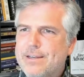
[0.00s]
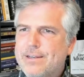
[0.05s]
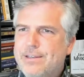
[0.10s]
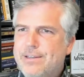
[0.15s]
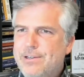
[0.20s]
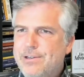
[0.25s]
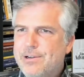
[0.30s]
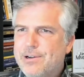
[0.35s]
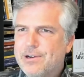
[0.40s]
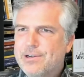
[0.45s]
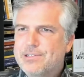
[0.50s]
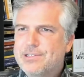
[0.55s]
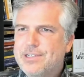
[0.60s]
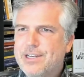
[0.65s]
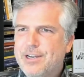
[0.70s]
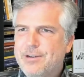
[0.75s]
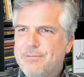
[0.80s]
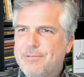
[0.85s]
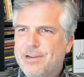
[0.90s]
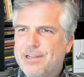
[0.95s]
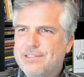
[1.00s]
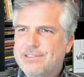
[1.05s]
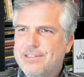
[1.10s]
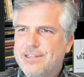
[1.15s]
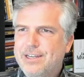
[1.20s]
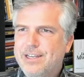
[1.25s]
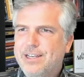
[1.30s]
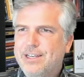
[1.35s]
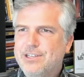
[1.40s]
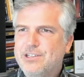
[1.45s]
New York State
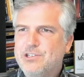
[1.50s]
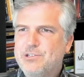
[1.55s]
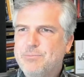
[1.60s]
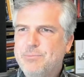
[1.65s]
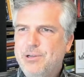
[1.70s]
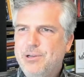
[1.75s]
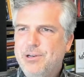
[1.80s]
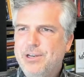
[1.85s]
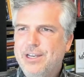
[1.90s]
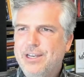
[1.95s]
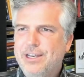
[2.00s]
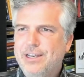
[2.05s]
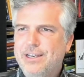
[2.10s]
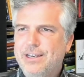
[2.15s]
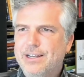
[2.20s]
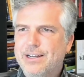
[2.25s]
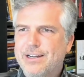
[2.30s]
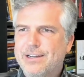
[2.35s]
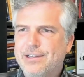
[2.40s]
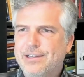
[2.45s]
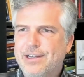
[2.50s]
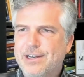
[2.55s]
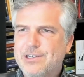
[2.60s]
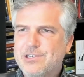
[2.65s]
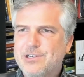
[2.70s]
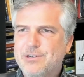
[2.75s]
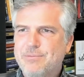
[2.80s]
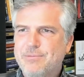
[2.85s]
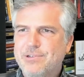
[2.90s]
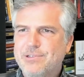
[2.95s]
resident disputed a
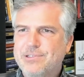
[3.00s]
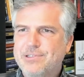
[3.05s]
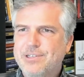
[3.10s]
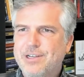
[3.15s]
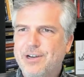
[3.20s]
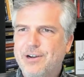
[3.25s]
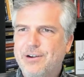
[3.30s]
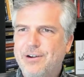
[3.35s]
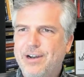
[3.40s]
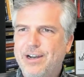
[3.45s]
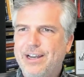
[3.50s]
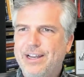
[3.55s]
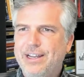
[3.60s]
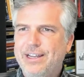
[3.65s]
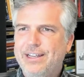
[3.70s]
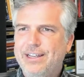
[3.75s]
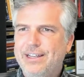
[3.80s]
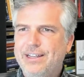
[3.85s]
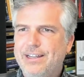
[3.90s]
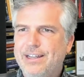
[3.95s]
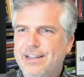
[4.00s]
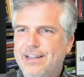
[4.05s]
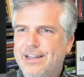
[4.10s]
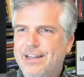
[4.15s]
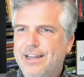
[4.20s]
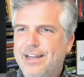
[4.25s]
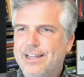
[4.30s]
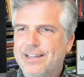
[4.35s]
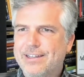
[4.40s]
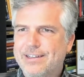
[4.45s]
collection with CRA
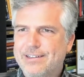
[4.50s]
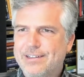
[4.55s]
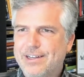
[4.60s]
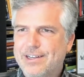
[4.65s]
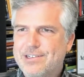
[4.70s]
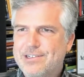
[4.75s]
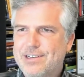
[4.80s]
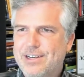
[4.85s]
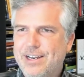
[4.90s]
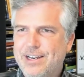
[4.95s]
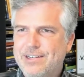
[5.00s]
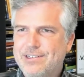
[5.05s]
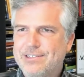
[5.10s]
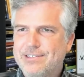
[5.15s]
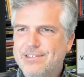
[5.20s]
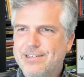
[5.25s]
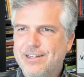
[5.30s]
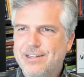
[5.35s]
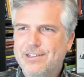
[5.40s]
and the collection agency.